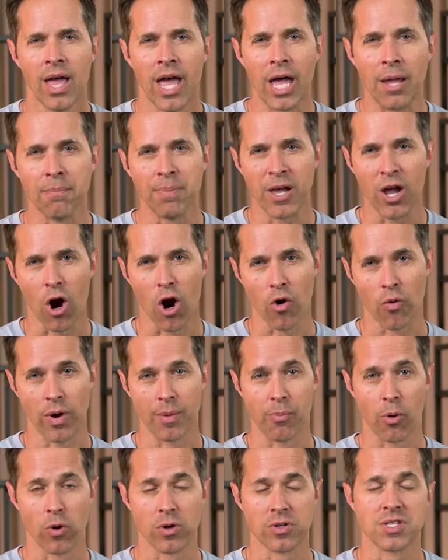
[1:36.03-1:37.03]
N P R
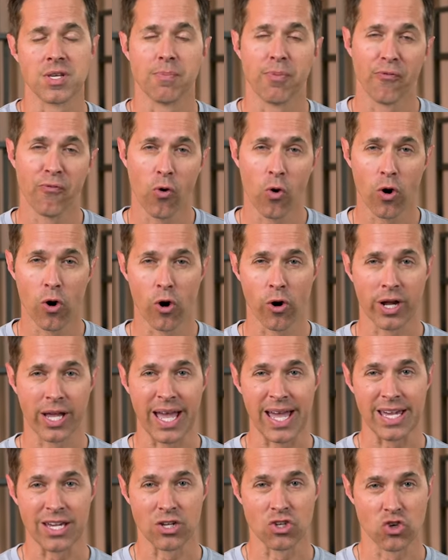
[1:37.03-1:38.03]
reports that before
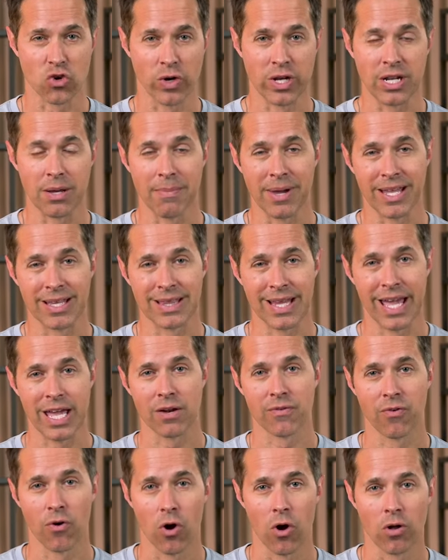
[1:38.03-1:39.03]
Hurricane Katrina made
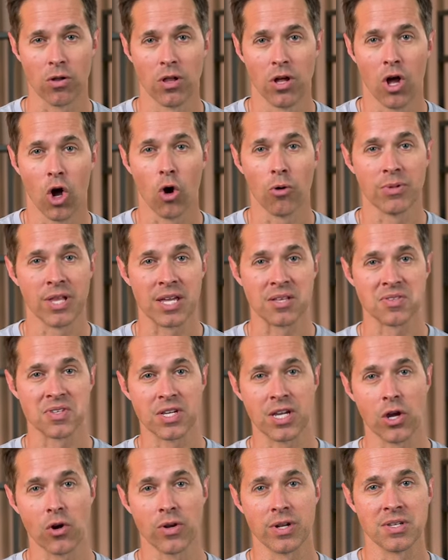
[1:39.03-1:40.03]
landfall, Homeland
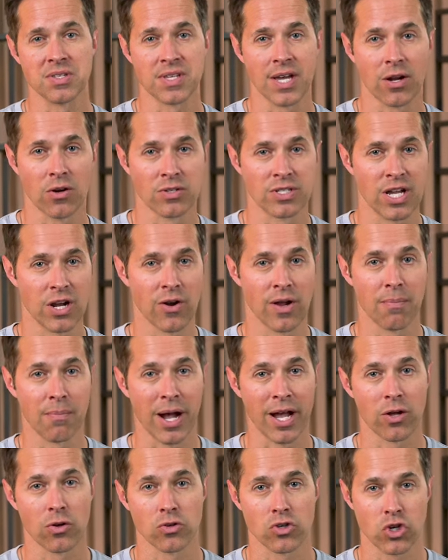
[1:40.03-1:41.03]
Security Secretary
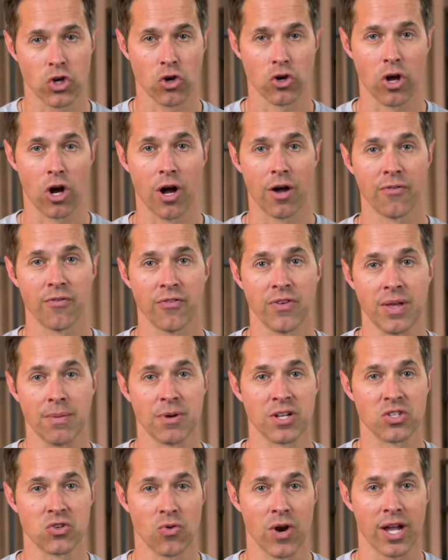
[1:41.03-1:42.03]
Michael Chertoff,
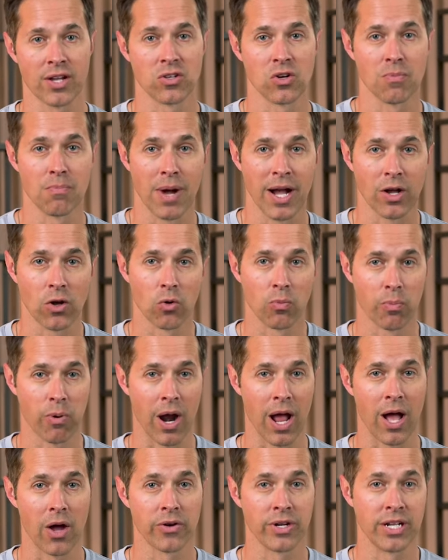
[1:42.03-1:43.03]
FEMA Director Michael
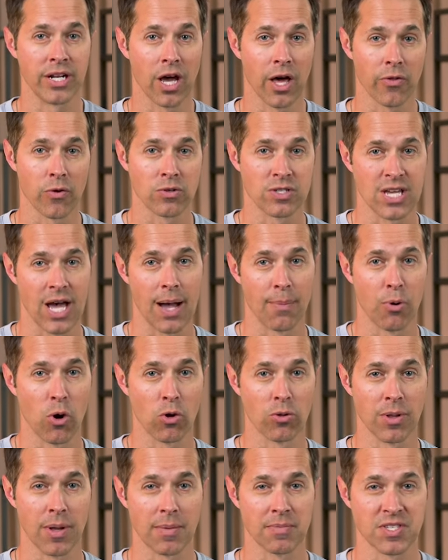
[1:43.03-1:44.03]
Brown, and other top
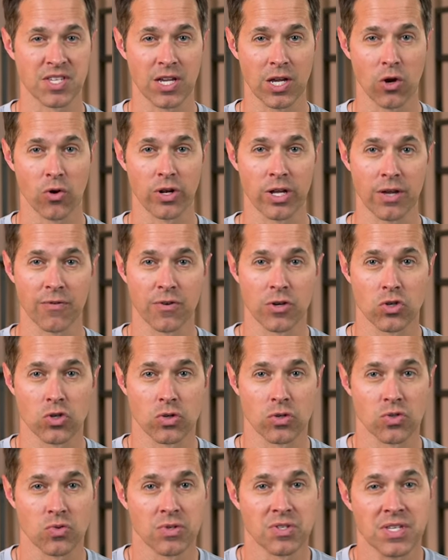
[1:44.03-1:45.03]
Homeland Security
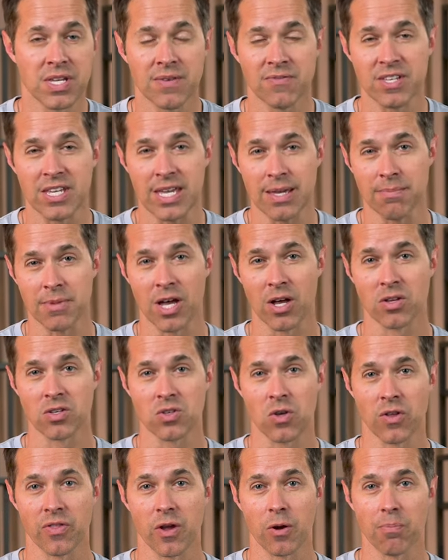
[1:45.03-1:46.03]
officials received
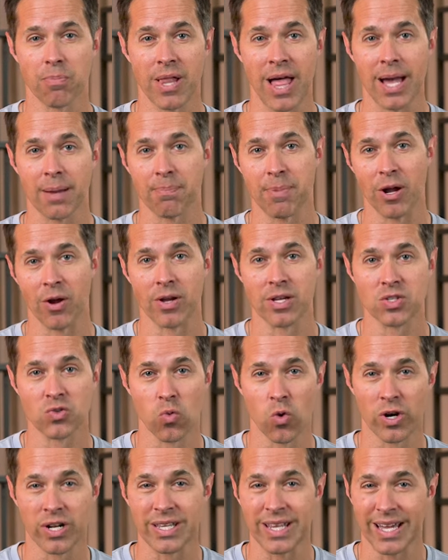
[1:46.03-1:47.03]
emails on their BlackBerries
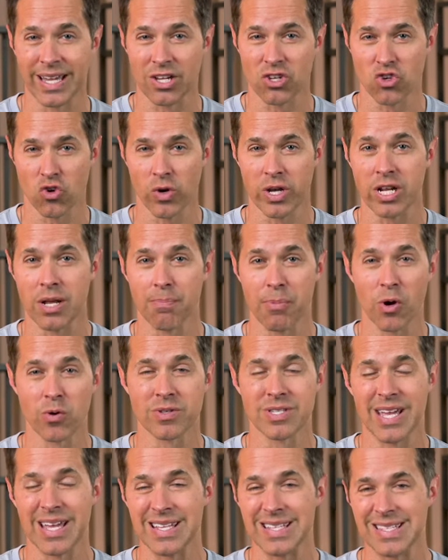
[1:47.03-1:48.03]
warning that Katrina posed
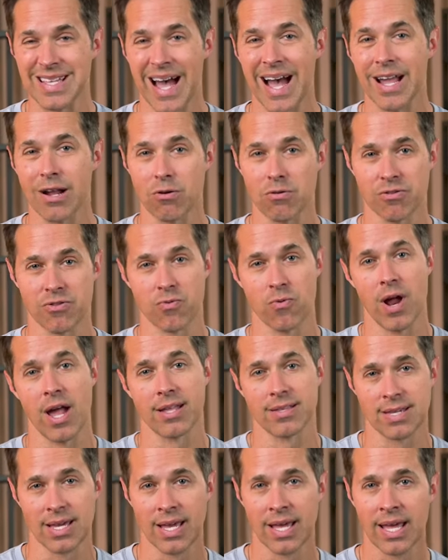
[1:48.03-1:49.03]
a dire
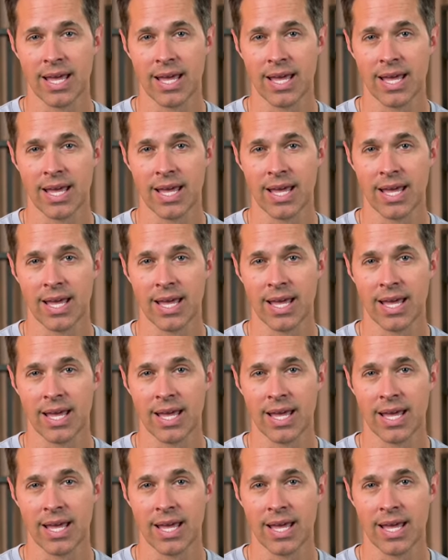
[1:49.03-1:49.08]
threat.